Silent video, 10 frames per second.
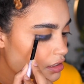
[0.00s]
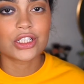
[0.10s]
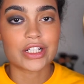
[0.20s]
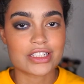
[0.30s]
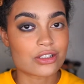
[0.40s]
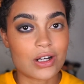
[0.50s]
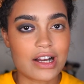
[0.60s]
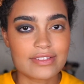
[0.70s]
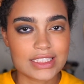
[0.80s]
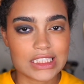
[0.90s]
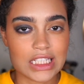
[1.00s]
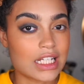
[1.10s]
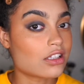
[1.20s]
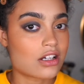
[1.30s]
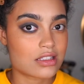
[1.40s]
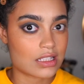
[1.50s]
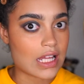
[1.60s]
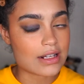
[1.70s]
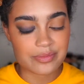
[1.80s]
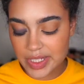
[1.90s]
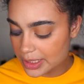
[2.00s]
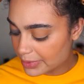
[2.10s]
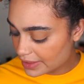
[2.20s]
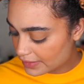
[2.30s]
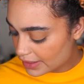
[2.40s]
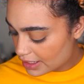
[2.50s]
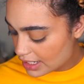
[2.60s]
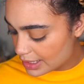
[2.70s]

Okay, so obviously I lost a lot of pigment there.